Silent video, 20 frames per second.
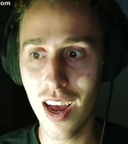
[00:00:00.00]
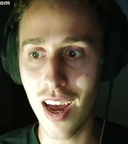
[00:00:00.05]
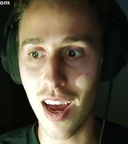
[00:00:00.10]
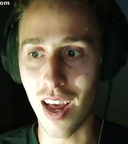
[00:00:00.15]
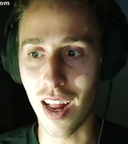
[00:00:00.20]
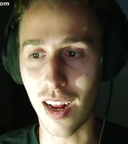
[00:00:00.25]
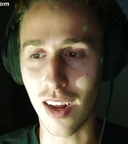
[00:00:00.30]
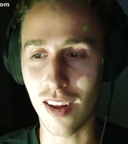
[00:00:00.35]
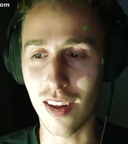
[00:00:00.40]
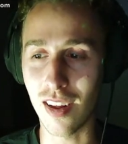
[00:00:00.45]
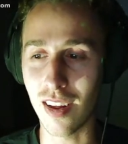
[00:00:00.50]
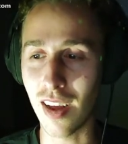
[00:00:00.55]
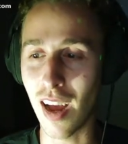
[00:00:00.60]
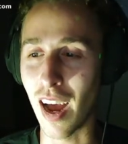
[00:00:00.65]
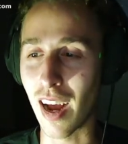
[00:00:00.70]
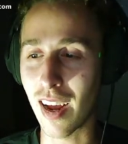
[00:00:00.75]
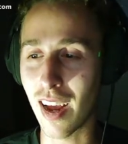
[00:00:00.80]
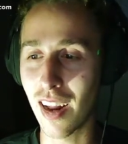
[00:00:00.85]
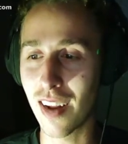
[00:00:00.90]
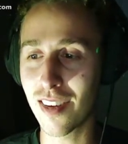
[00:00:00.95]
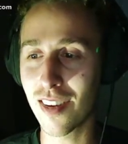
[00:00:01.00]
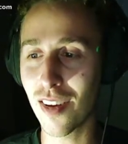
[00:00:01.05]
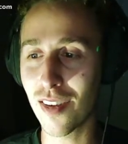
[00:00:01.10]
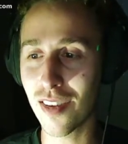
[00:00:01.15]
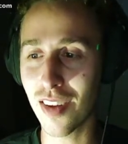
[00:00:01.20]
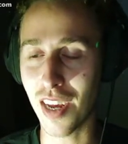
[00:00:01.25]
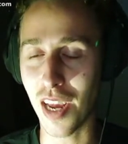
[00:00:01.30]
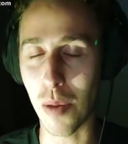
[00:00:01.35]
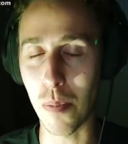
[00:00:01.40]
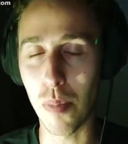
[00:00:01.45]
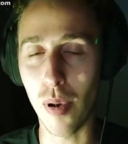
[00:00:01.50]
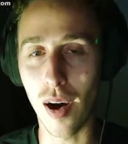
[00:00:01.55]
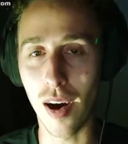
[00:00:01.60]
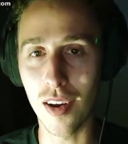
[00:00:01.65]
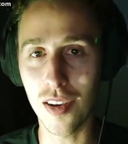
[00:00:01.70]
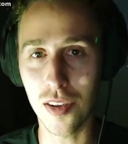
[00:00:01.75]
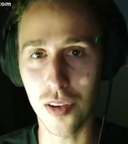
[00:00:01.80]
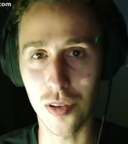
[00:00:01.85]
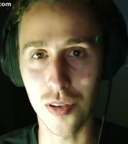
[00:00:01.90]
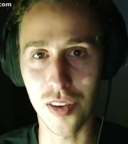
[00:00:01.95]
And it kind of sounds like
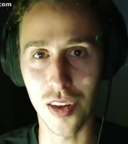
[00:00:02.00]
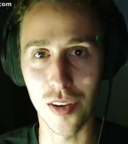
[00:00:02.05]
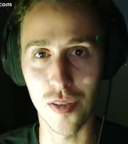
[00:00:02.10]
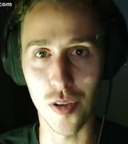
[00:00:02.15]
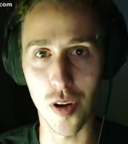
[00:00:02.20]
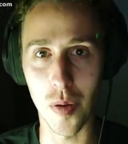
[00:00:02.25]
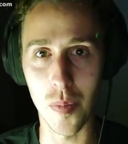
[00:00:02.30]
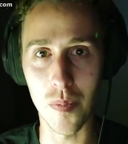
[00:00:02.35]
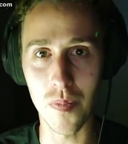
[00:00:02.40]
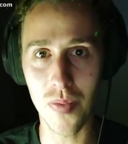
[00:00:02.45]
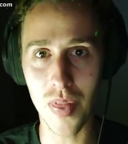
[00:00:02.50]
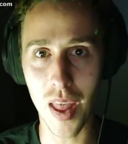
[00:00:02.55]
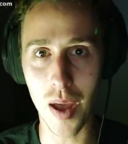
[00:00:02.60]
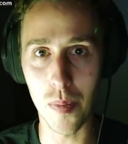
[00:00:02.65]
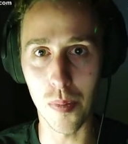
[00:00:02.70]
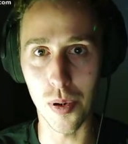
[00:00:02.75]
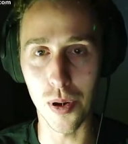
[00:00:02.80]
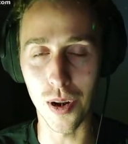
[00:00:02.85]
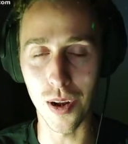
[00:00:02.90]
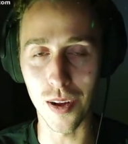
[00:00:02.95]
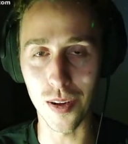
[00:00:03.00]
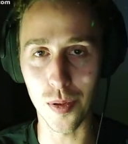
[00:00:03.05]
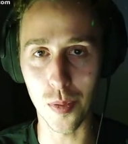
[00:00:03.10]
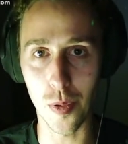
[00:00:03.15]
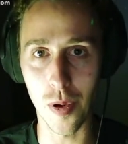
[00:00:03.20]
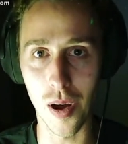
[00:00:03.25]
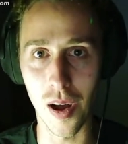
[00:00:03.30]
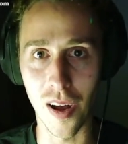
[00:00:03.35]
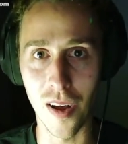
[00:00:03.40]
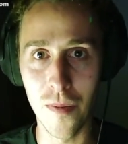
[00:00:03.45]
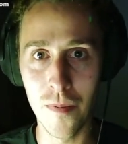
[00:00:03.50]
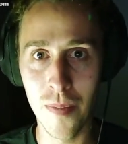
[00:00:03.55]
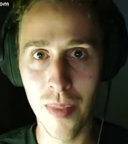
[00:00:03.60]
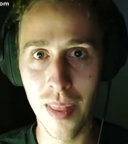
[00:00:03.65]
imposter syndrome a bit as well.